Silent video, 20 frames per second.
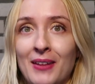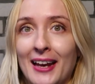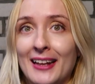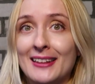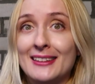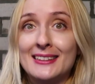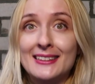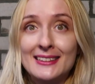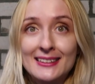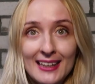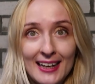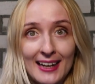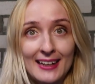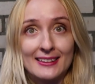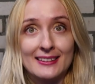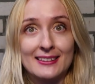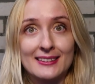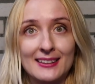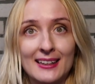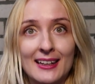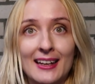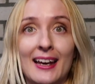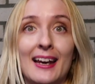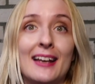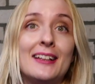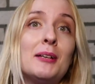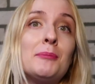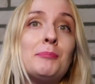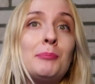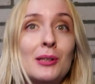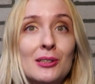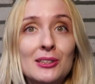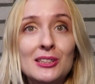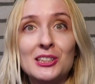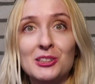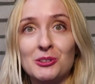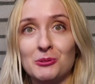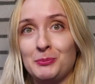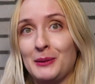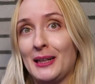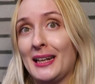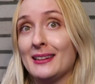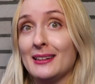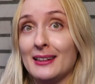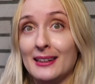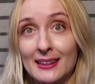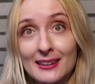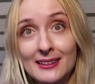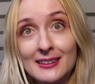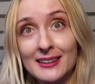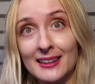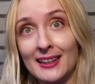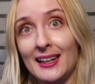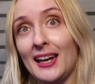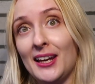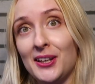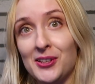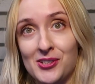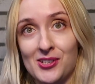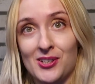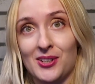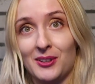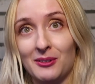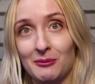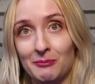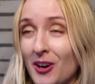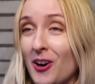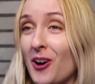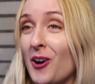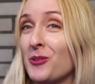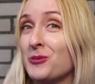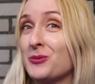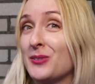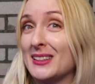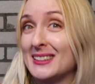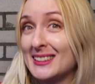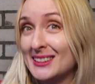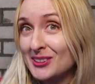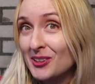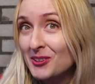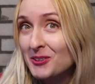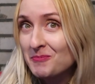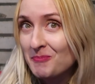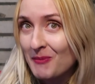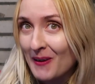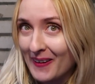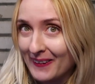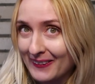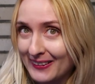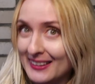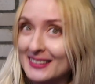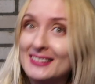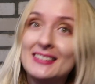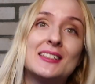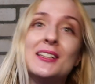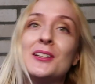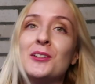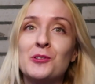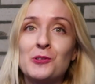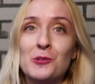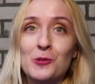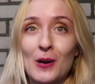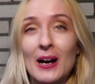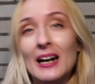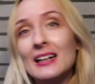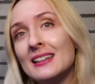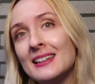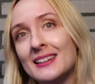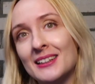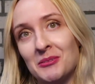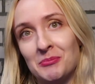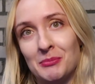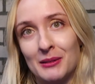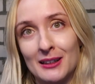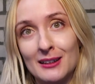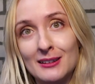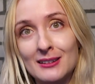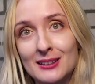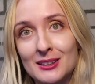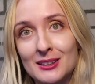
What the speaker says: Instead, it appears to be an indication of a stock market running a bit